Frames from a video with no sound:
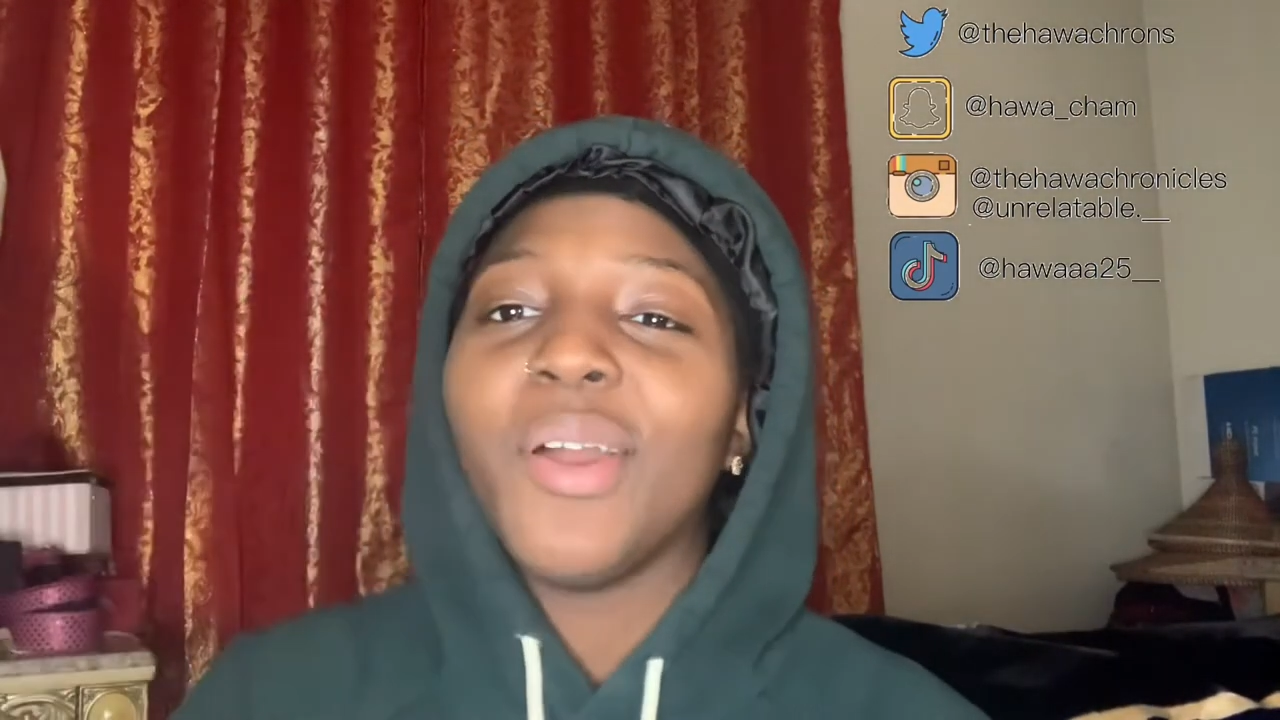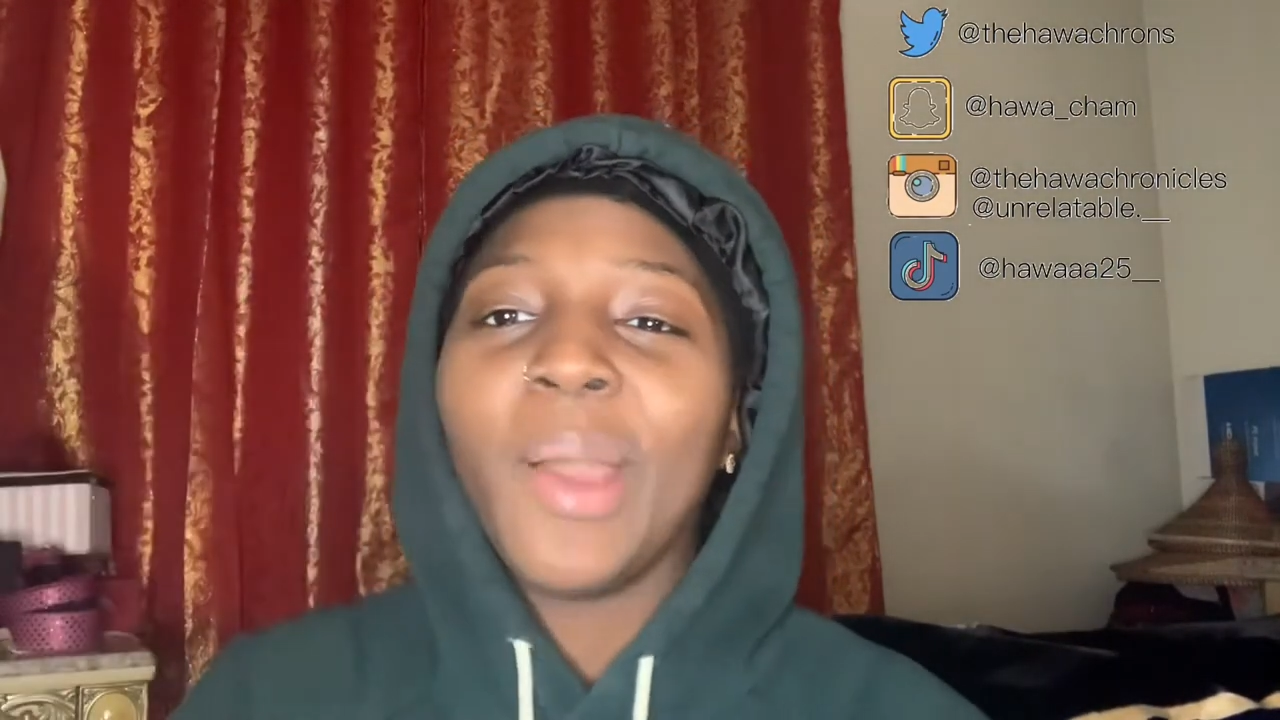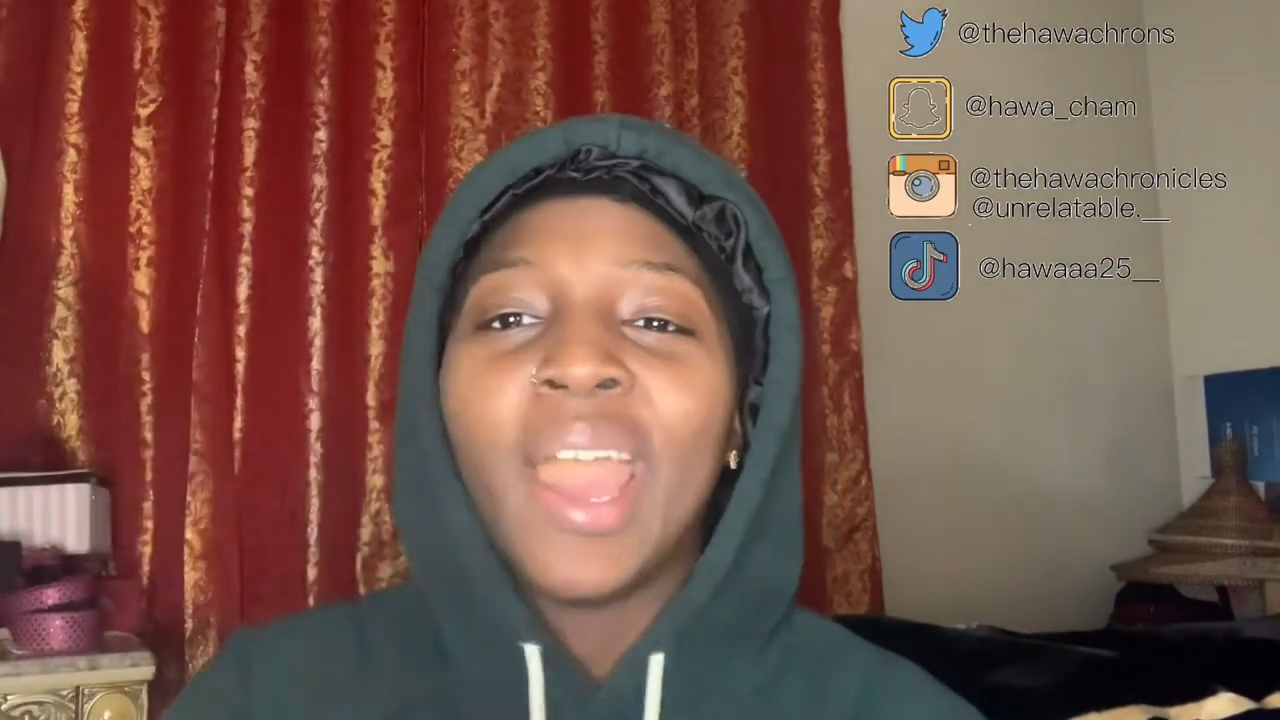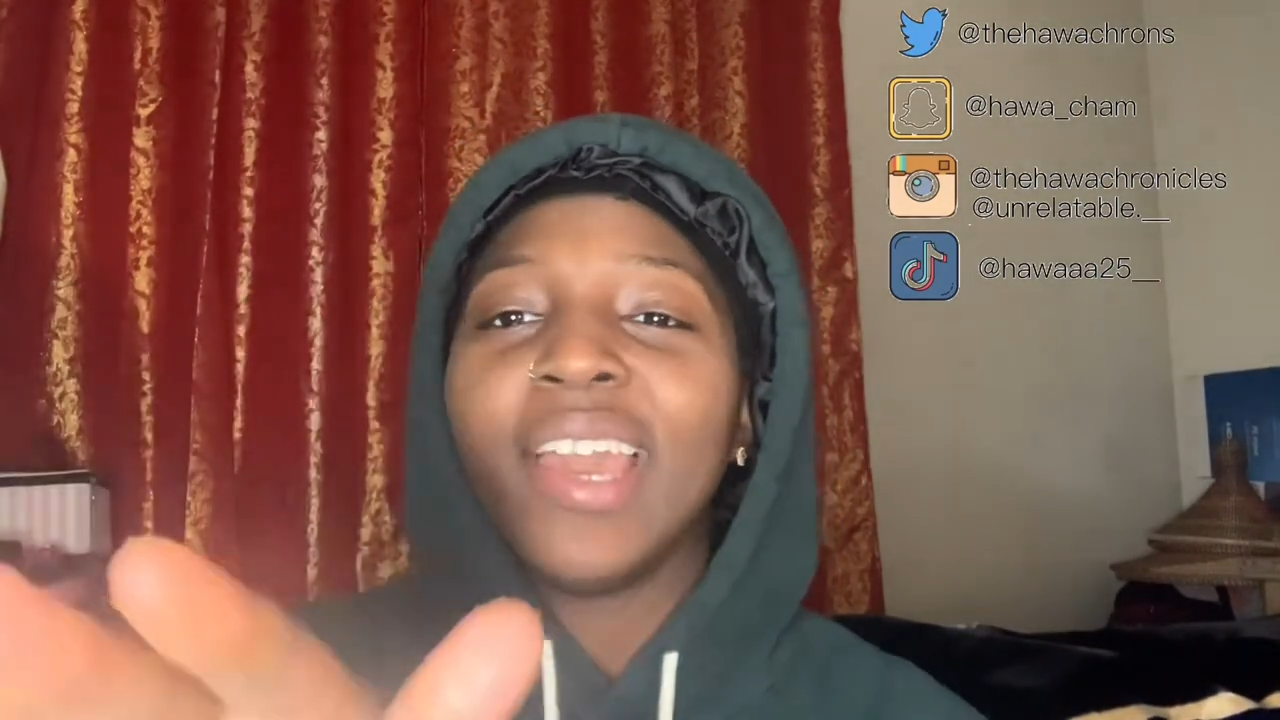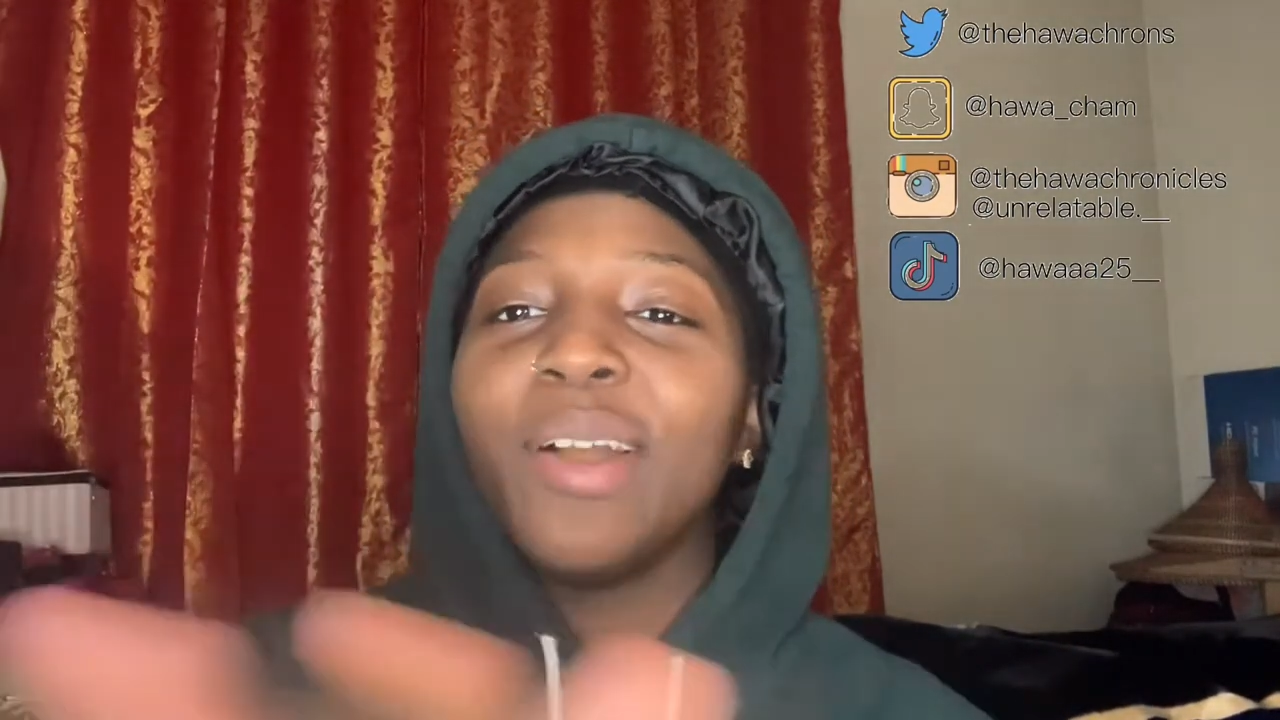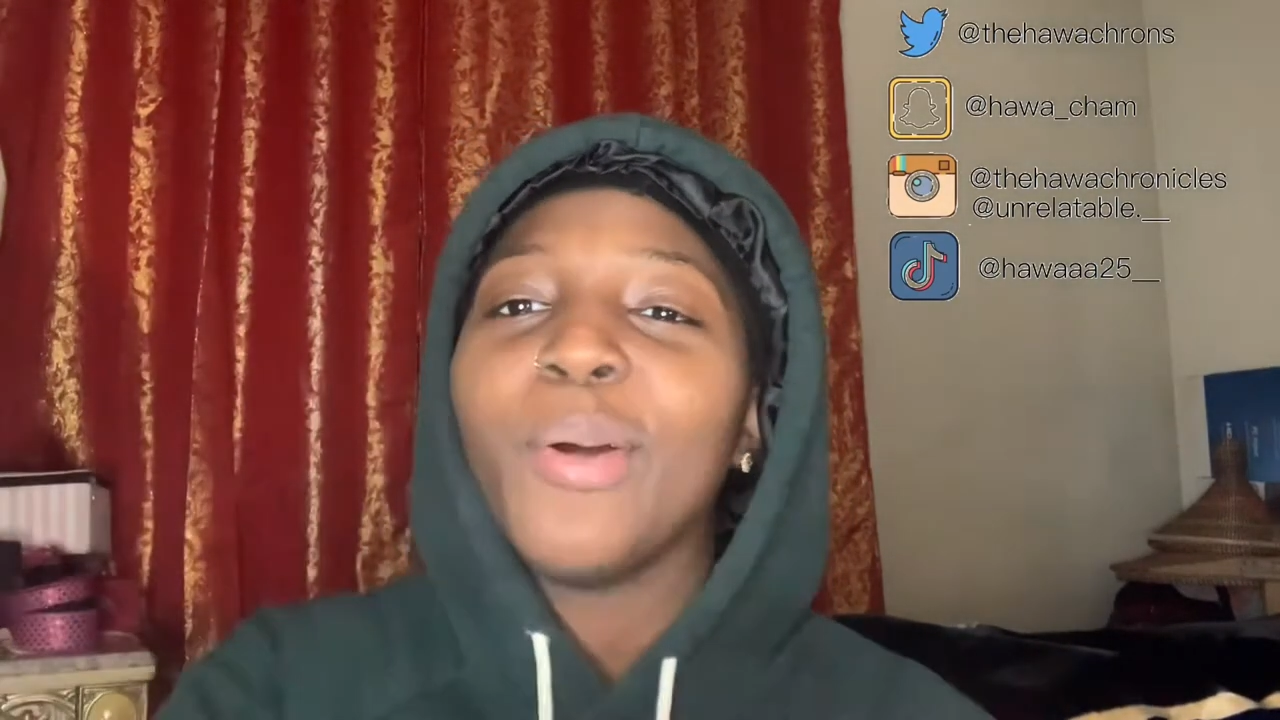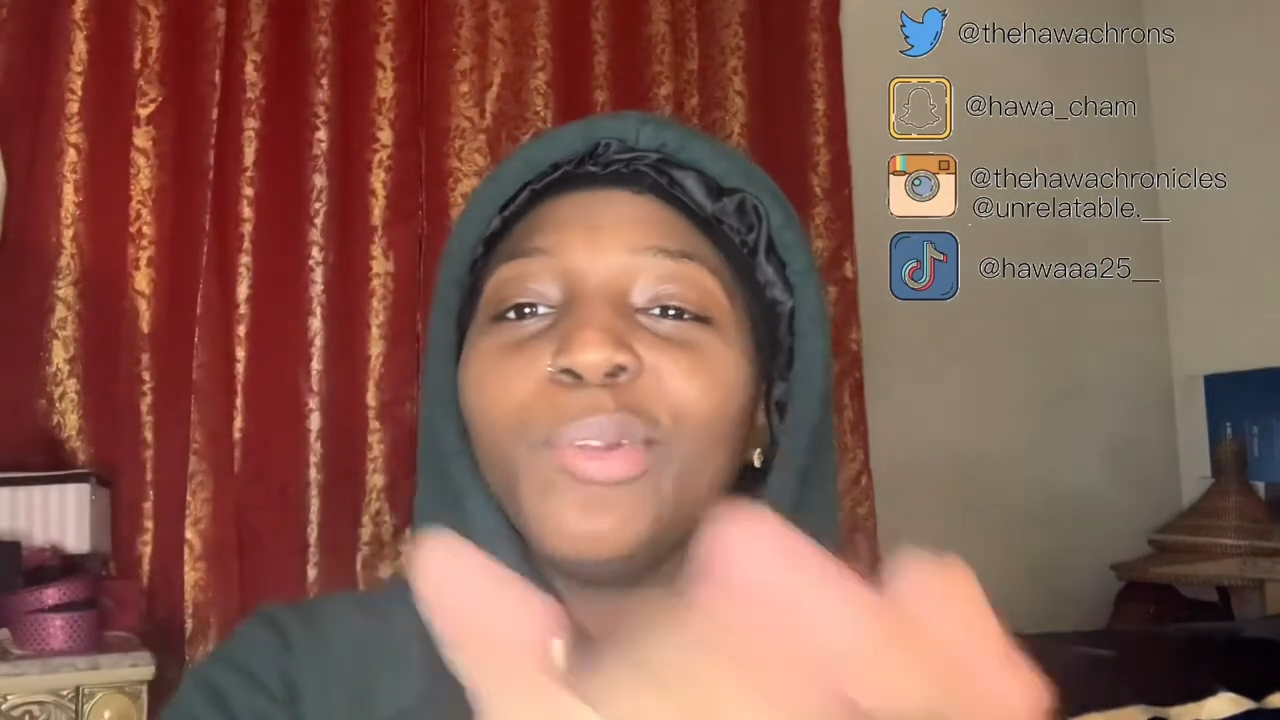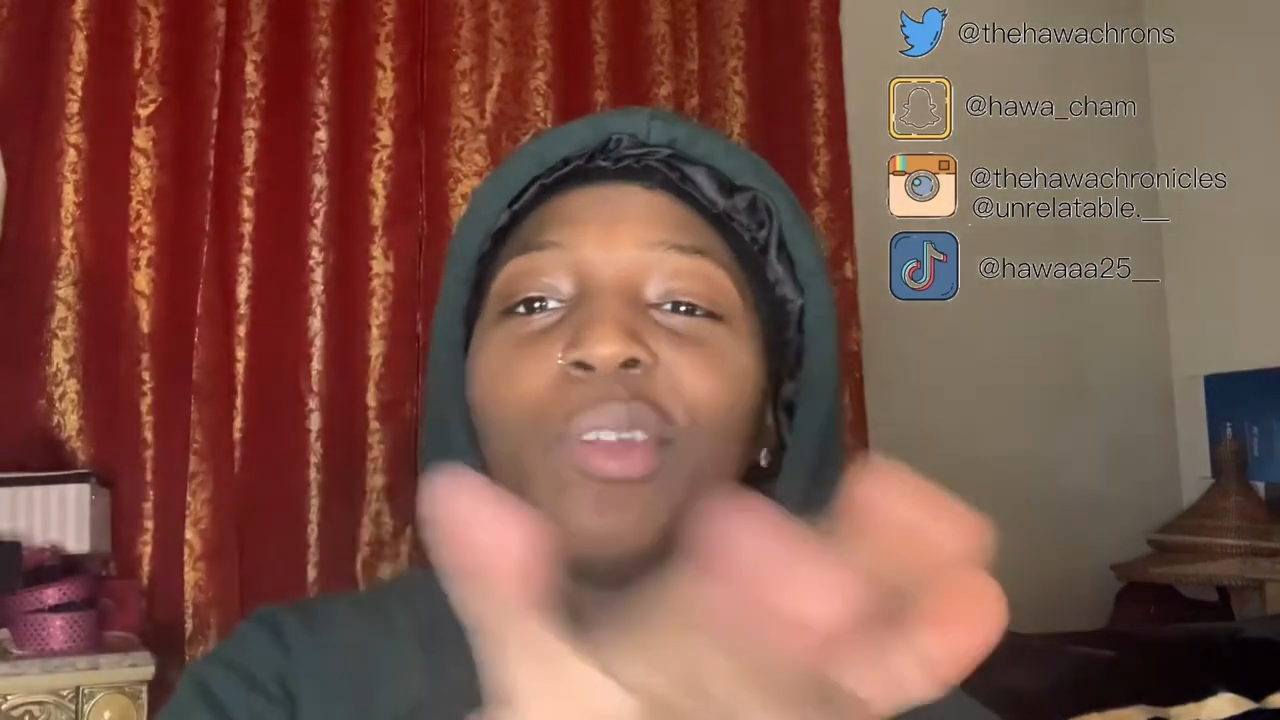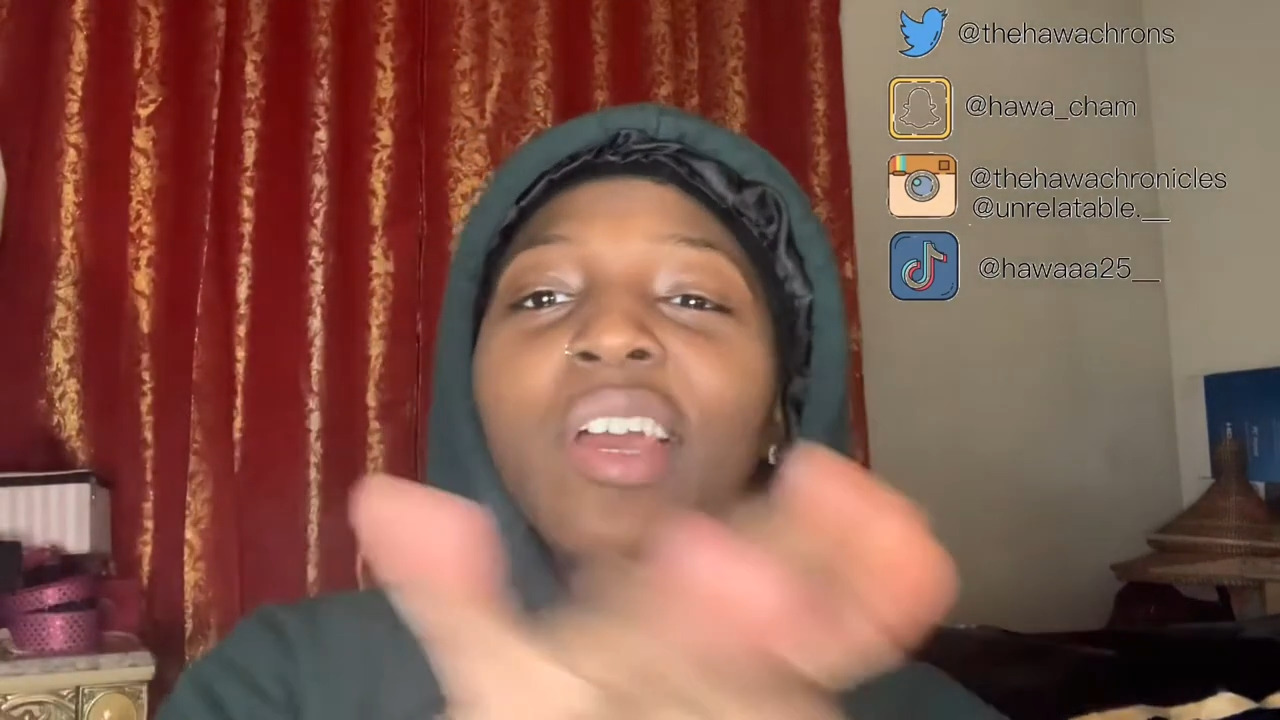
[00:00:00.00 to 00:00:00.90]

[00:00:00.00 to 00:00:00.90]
I ain't gonna